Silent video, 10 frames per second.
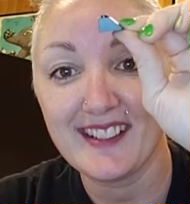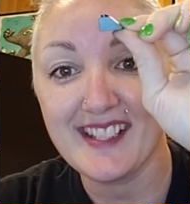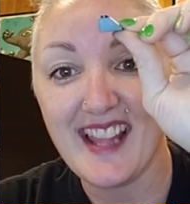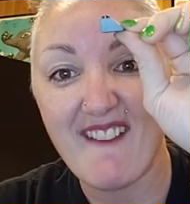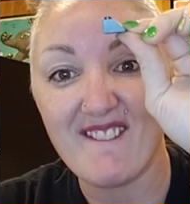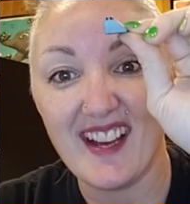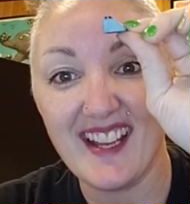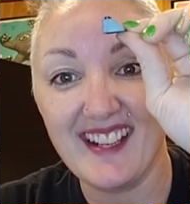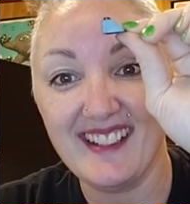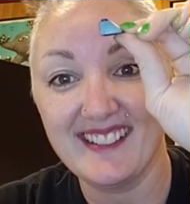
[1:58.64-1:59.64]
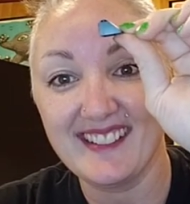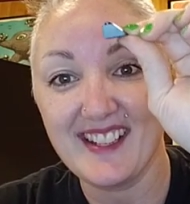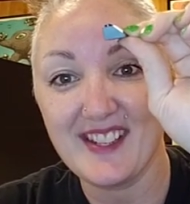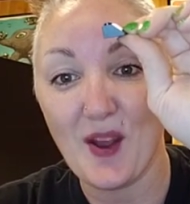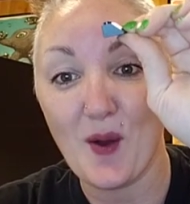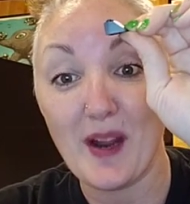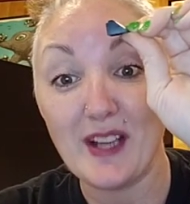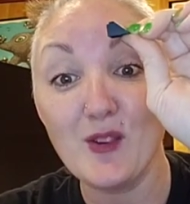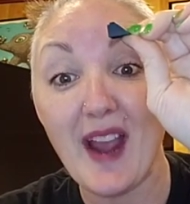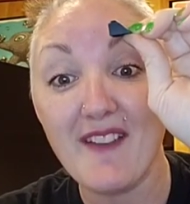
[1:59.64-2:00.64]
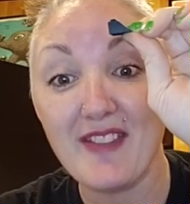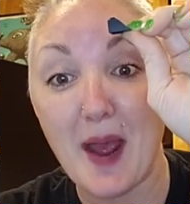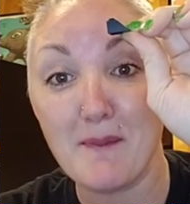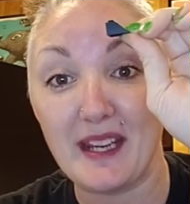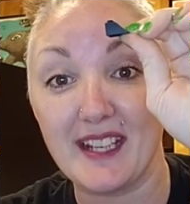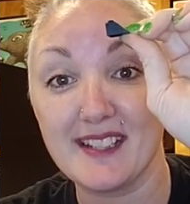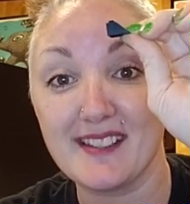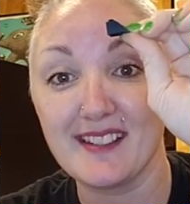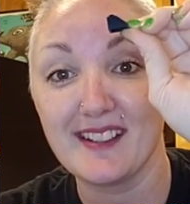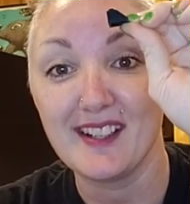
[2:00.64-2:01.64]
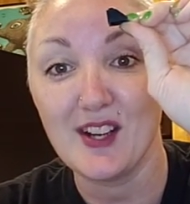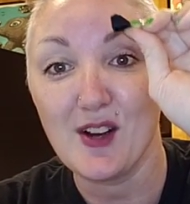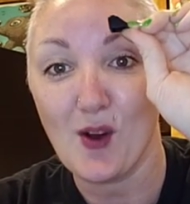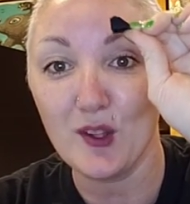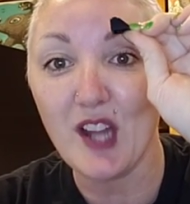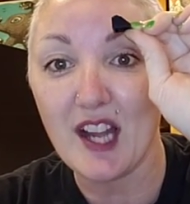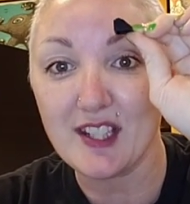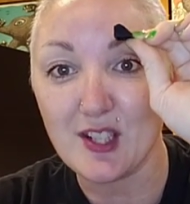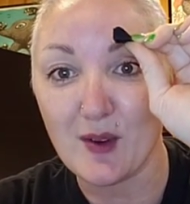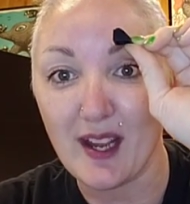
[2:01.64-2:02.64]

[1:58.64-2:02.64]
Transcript: Isn't that fun? So when you have that piece, hold on to